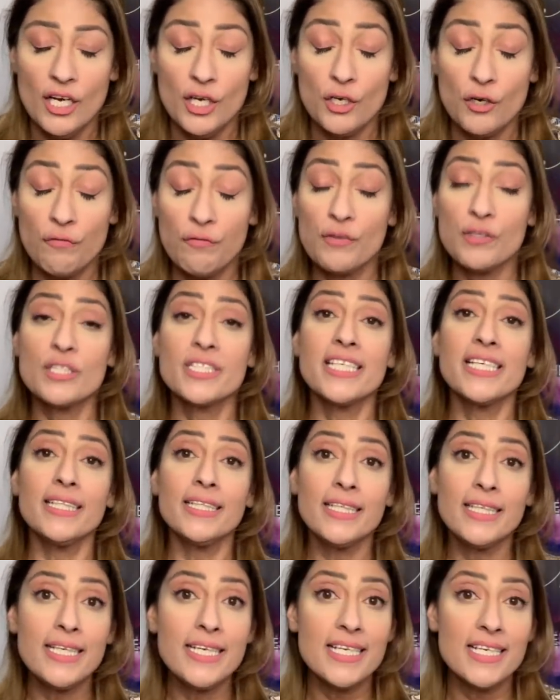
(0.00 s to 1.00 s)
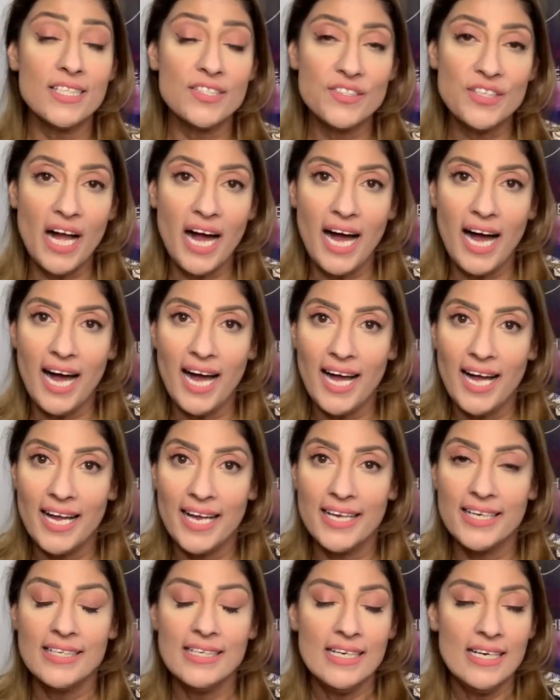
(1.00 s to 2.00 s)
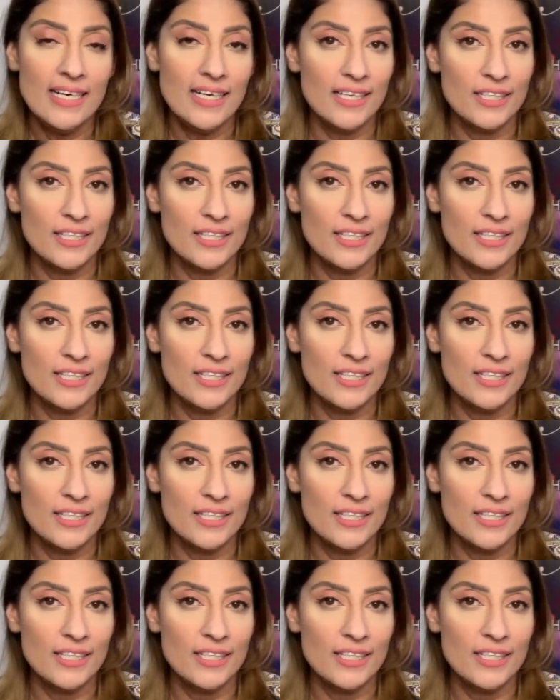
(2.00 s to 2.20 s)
Your fertility is high.